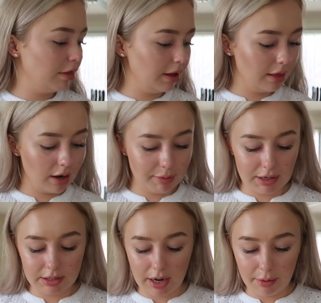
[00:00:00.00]
thing that I
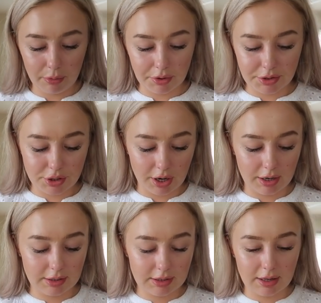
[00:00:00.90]
picked up was
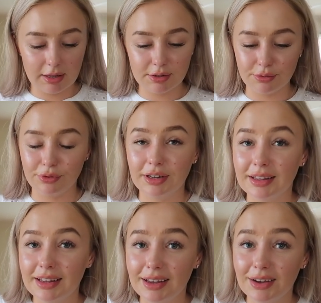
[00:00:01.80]
just this
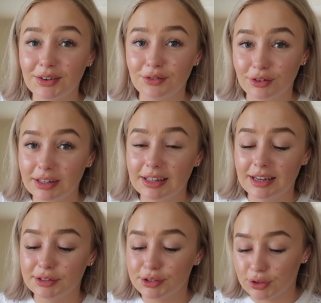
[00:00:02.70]
really,
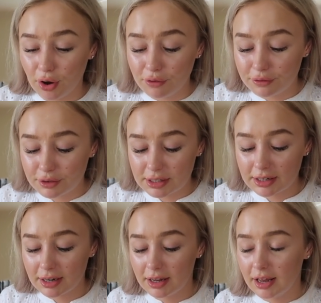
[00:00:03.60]
really soft
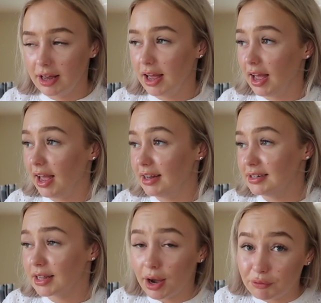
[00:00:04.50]

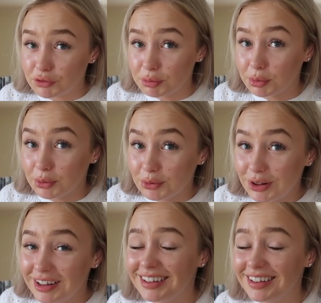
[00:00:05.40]
and comfortable